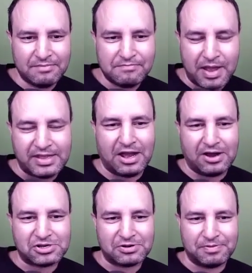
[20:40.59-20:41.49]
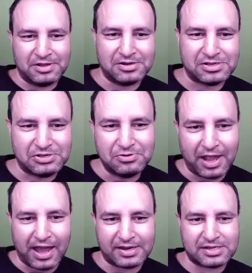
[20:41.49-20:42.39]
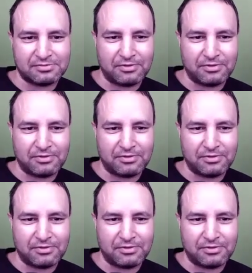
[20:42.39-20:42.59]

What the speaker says: many entrepreneurs do get